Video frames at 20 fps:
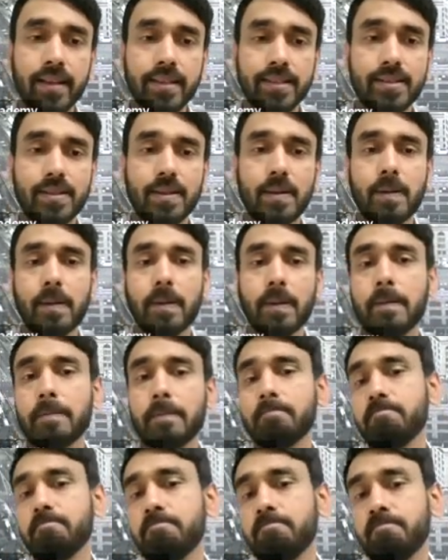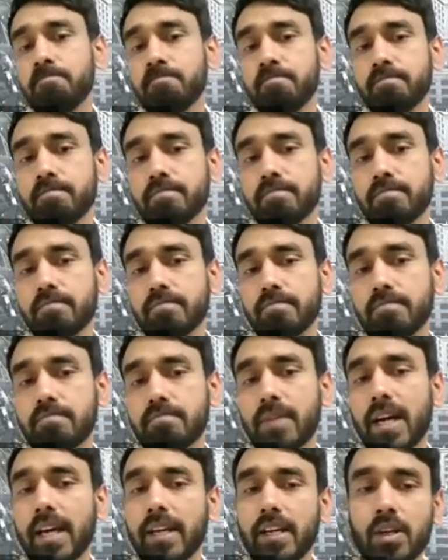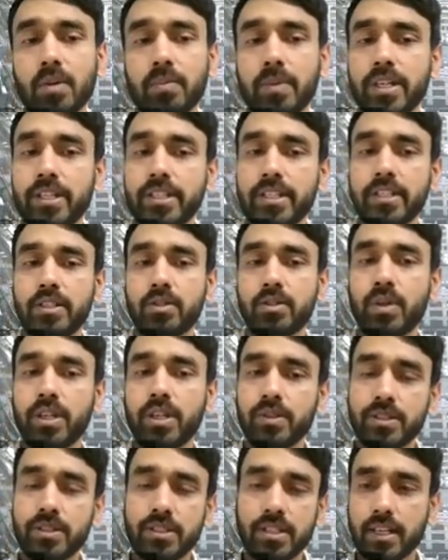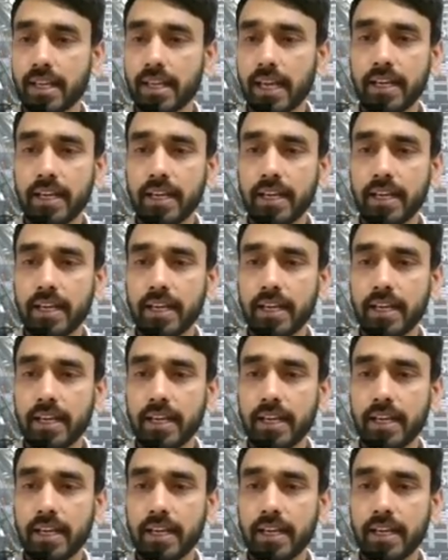So my recommendation is when you stuck